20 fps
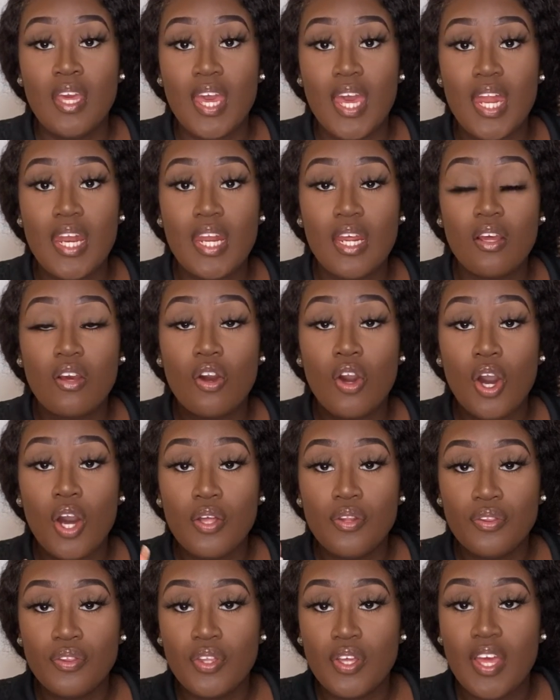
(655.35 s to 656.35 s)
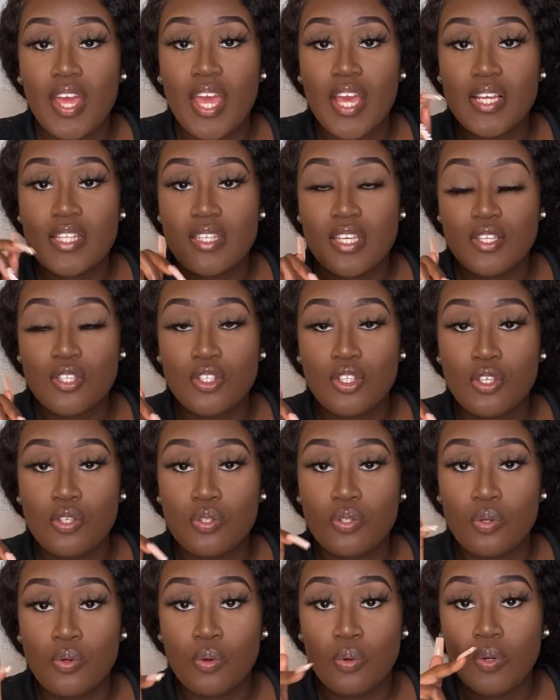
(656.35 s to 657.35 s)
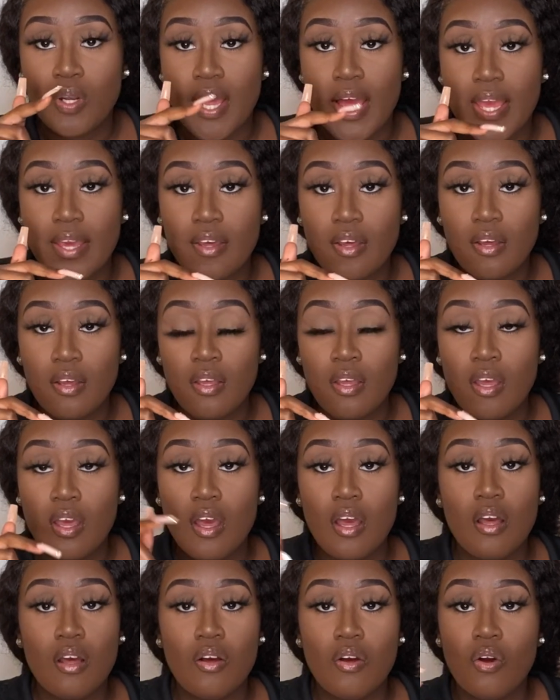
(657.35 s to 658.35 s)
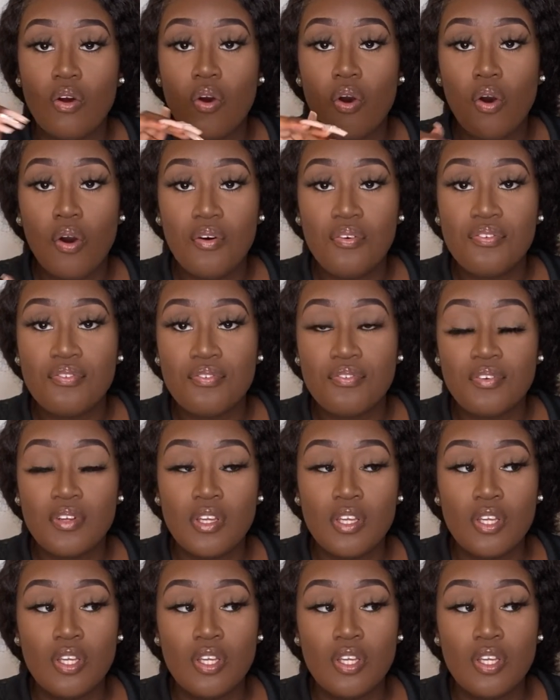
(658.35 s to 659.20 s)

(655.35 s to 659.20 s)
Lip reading: and then cut the excess cuticle like off.